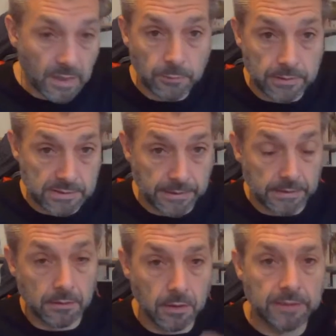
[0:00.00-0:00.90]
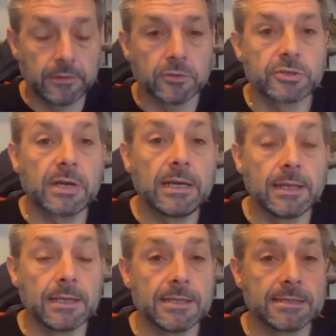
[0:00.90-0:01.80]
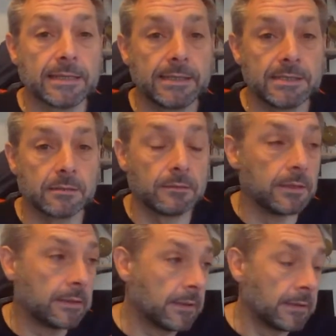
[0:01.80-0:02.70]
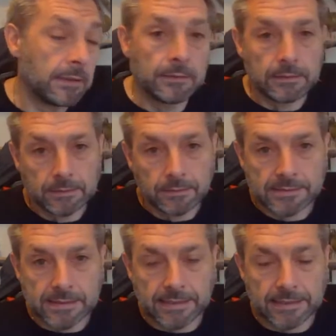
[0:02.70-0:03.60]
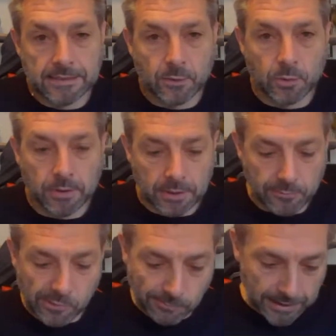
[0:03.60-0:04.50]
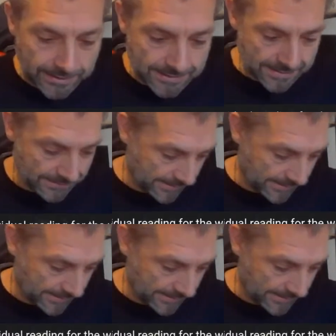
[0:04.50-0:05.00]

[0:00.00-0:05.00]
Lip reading: Whereas, I mean, I live in Australia these days, and snakes are quite commonplace,